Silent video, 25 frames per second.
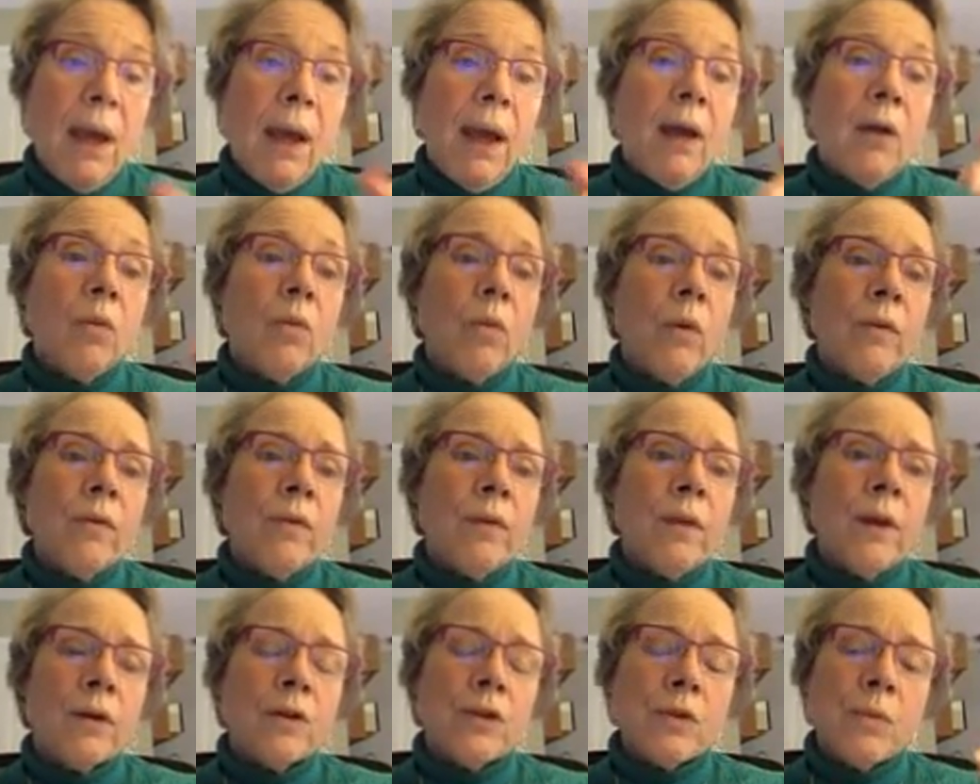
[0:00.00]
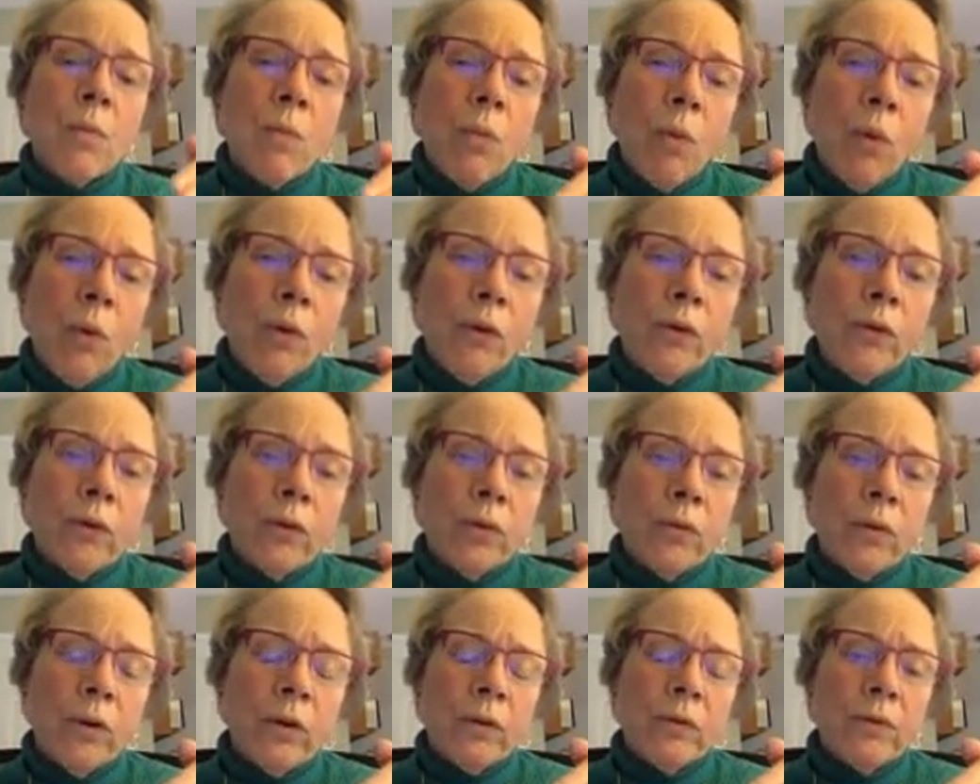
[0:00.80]
And when there's more
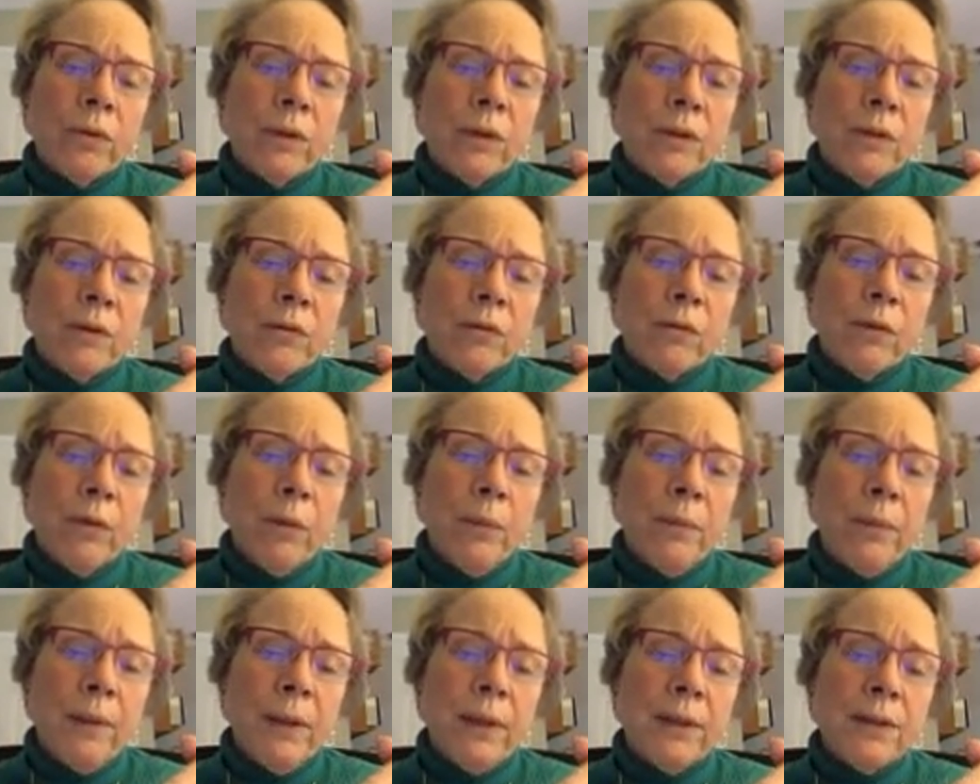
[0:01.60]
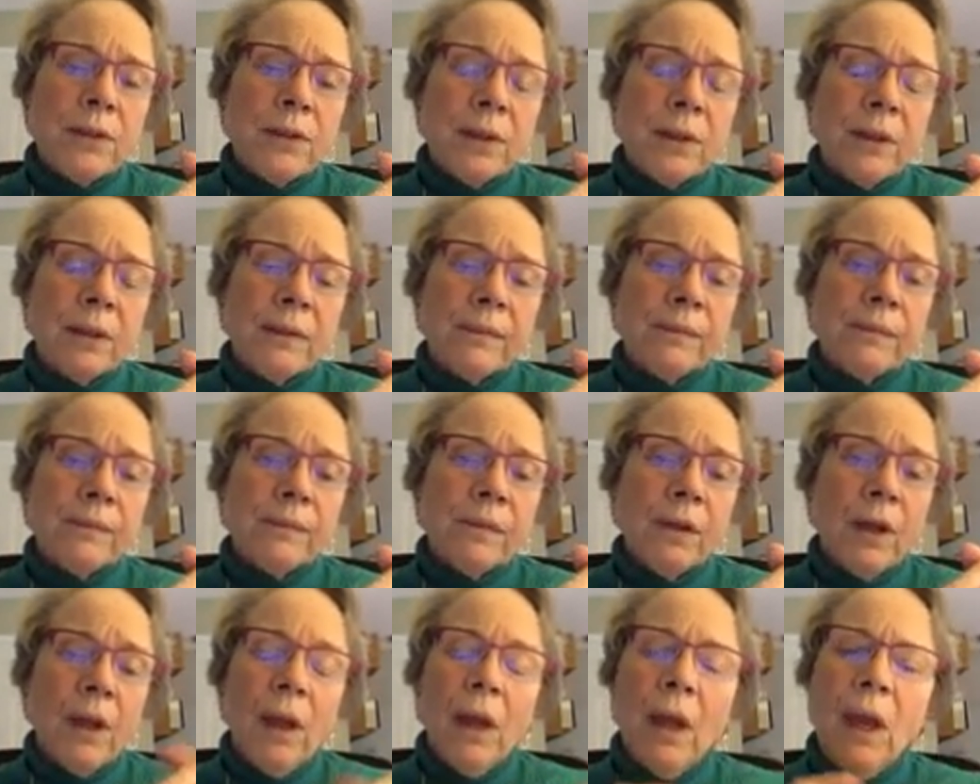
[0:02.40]
than one reason for mixing,
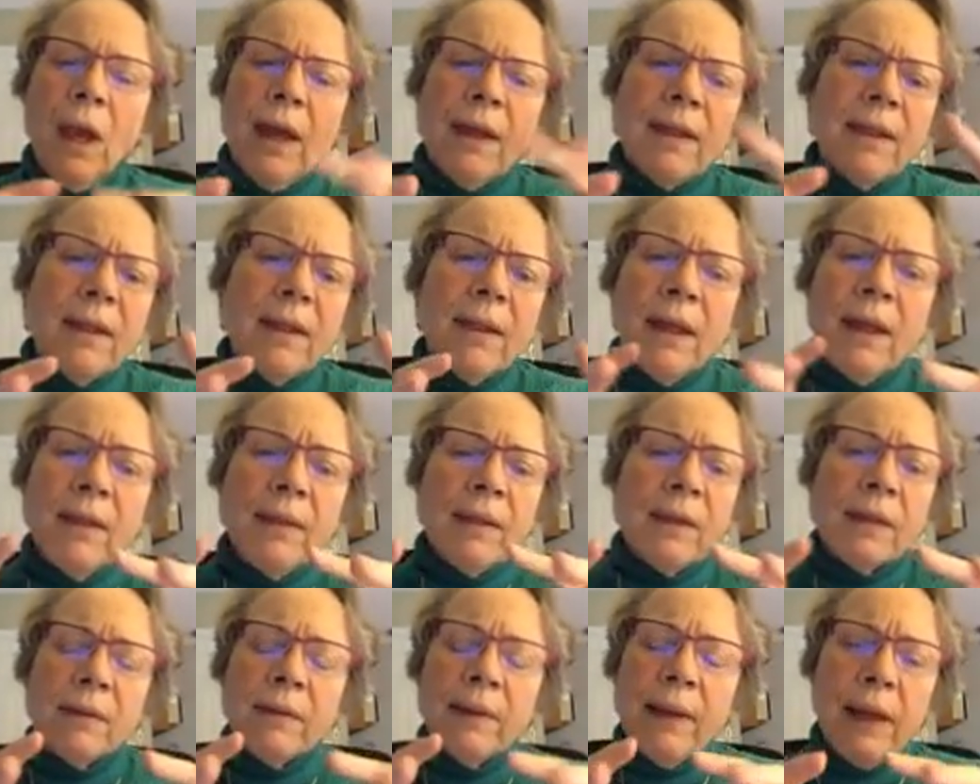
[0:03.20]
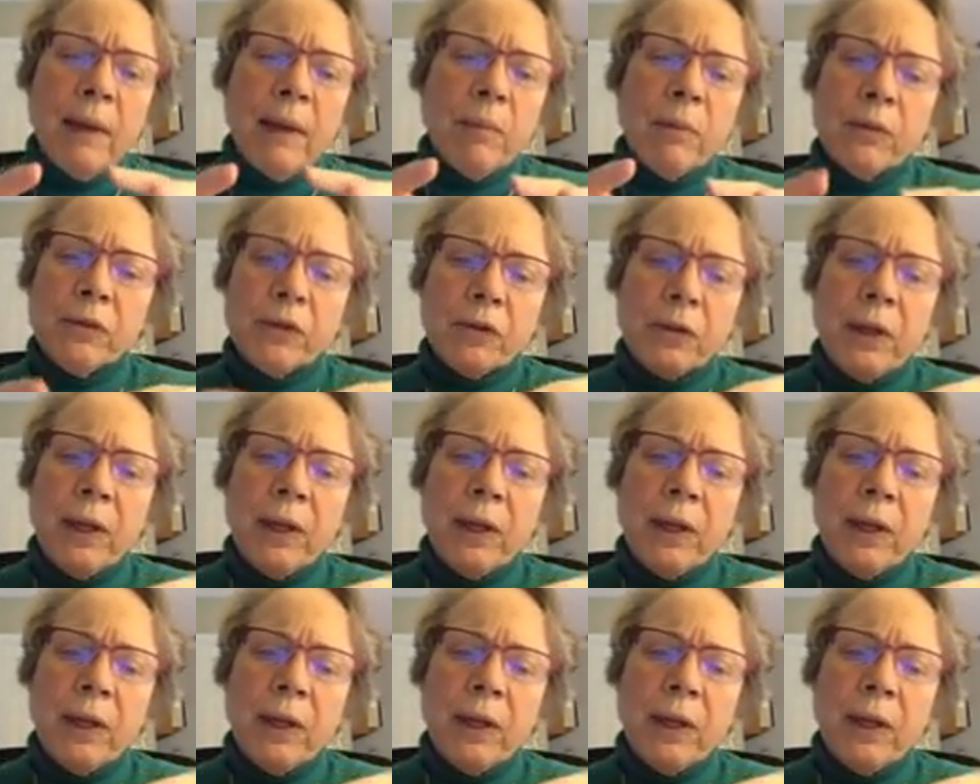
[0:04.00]
then the labels